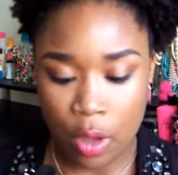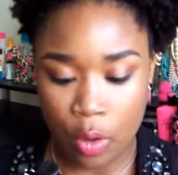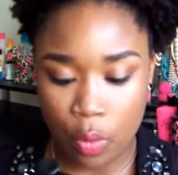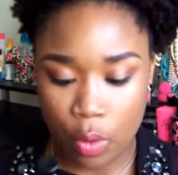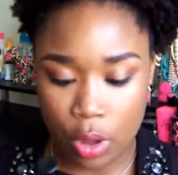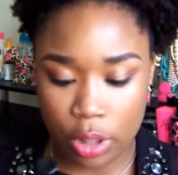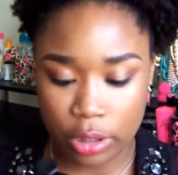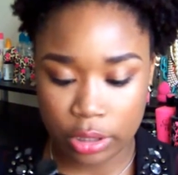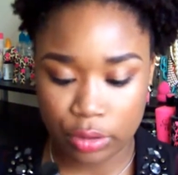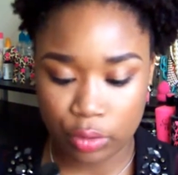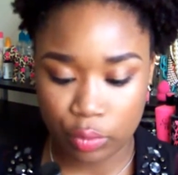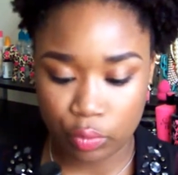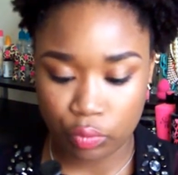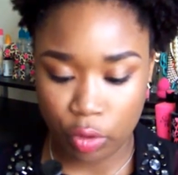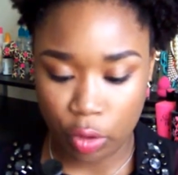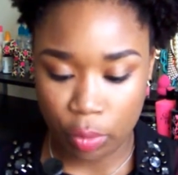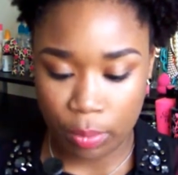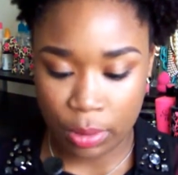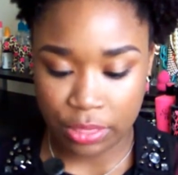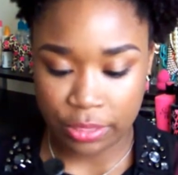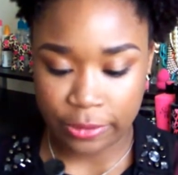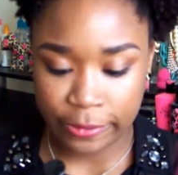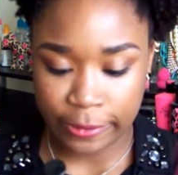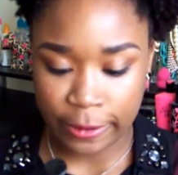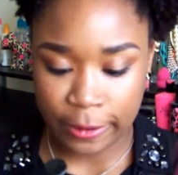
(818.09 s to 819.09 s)
while an
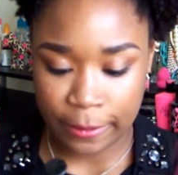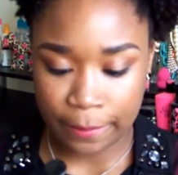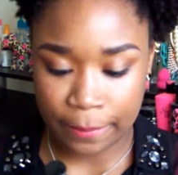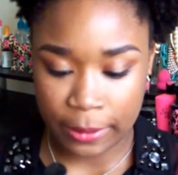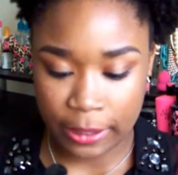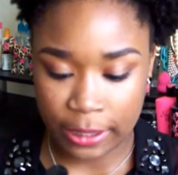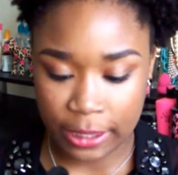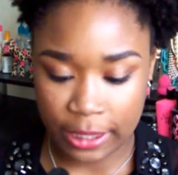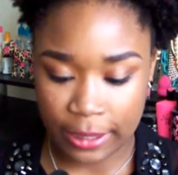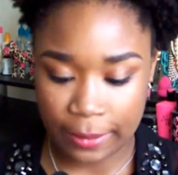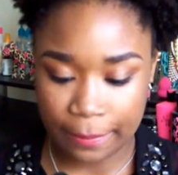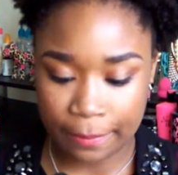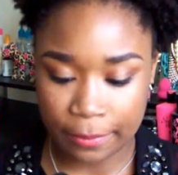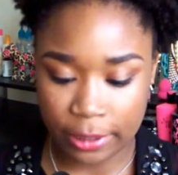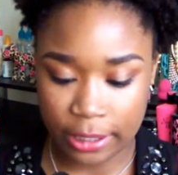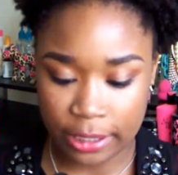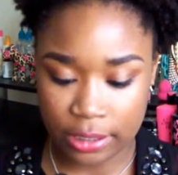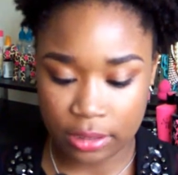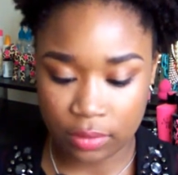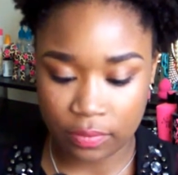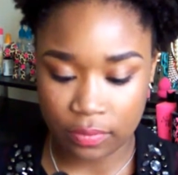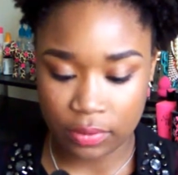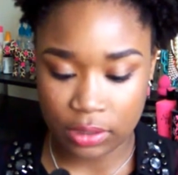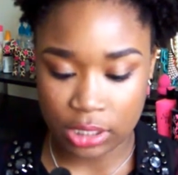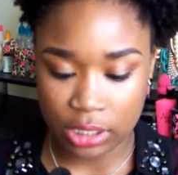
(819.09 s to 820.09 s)
aromatherapy
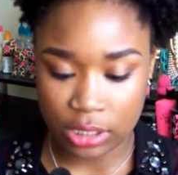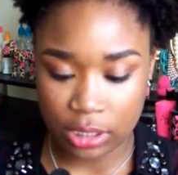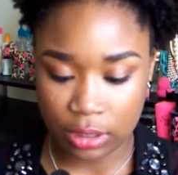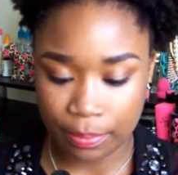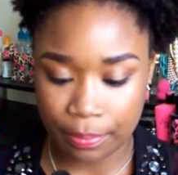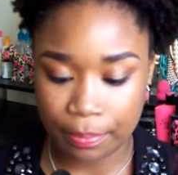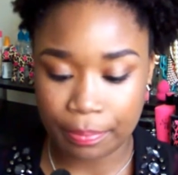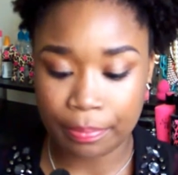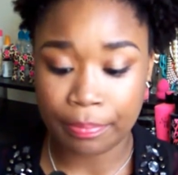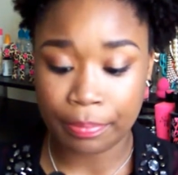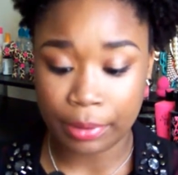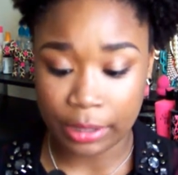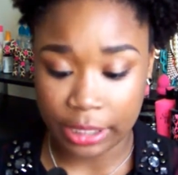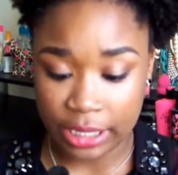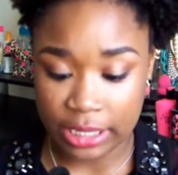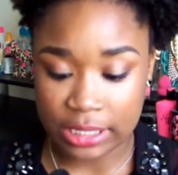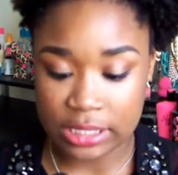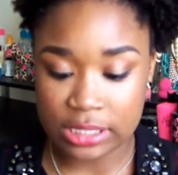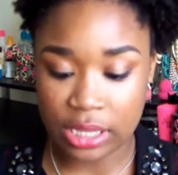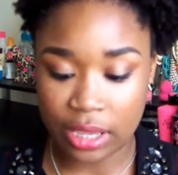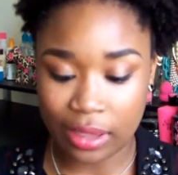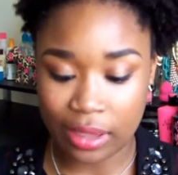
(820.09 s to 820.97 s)
blend